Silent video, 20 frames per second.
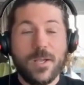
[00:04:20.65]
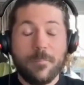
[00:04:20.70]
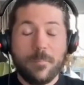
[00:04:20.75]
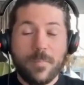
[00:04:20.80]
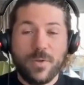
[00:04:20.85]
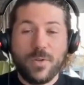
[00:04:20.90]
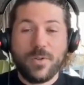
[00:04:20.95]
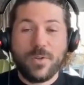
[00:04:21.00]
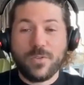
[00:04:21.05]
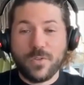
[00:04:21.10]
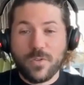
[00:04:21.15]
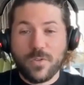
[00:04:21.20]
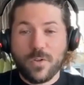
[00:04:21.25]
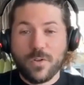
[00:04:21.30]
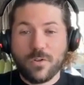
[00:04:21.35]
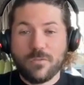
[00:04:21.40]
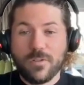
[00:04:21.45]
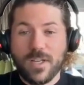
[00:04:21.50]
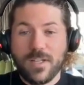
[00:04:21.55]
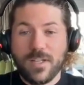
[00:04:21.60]
but also
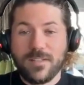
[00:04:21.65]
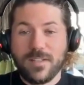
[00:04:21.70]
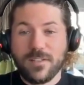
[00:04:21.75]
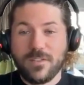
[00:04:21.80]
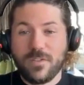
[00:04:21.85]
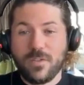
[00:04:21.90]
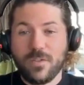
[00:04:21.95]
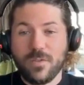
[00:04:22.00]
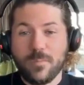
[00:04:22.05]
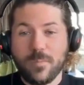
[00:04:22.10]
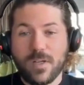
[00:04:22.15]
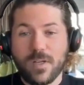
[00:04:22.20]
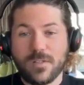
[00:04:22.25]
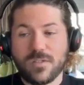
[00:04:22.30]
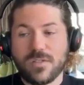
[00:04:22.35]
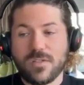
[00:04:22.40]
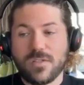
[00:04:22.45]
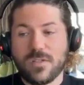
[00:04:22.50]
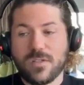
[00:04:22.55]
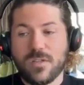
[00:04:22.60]
not creating too
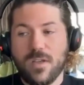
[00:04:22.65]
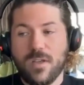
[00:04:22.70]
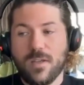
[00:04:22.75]
much